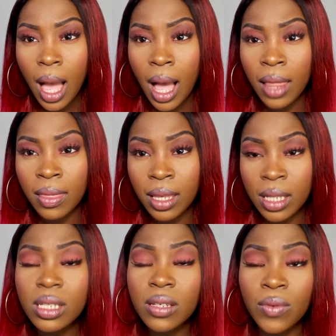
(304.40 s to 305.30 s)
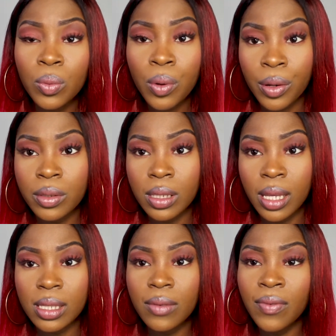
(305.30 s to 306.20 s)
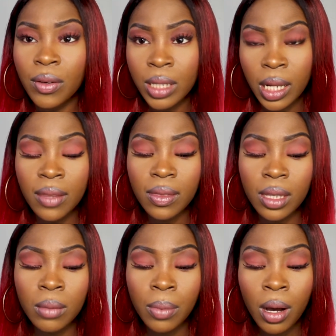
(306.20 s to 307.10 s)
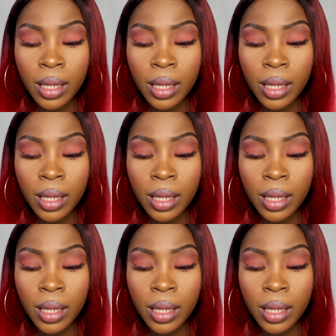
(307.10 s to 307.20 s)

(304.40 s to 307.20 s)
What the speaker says: and the interview process, very lengthy, but